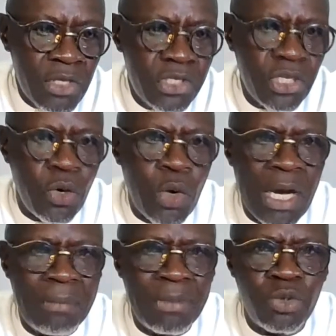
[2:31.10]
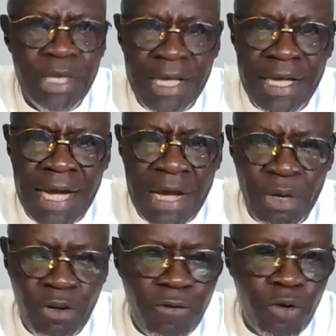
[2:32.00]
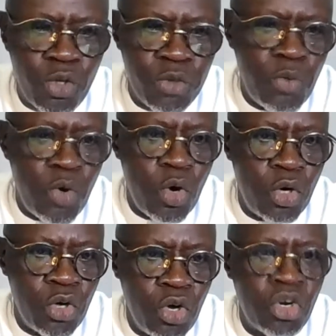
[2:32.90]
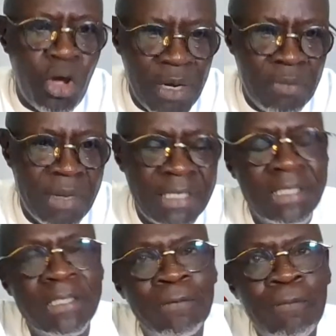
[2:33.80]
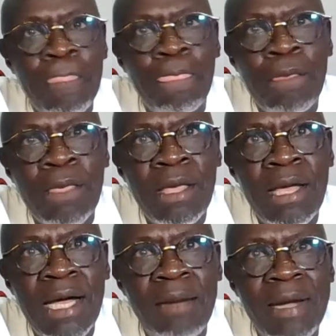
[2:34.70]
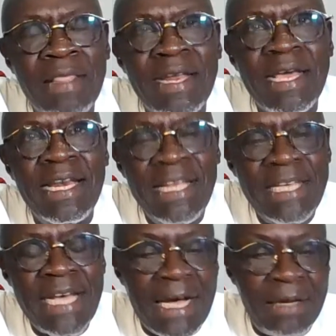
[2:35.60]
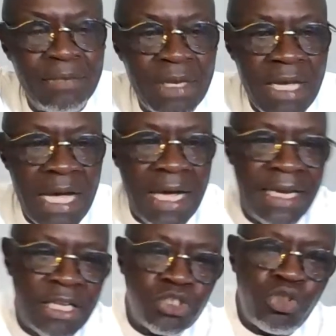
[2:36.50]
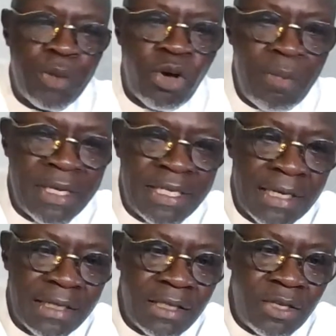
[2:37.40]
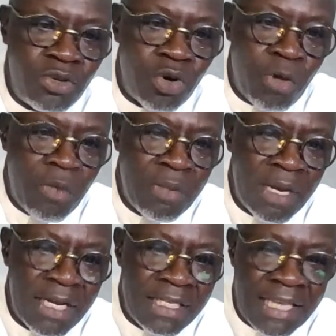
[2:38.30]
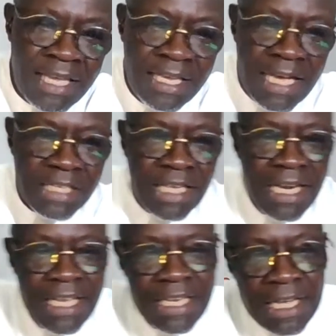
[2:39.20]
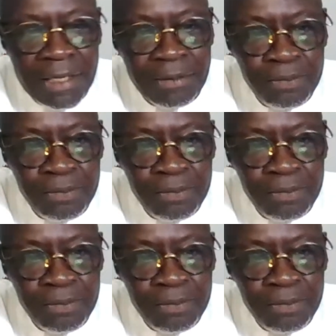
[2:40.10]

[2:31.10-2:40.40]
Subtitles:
So today I want to focus more on commitment, and that a leader needs to be committed. You know, commitment is key as a leader.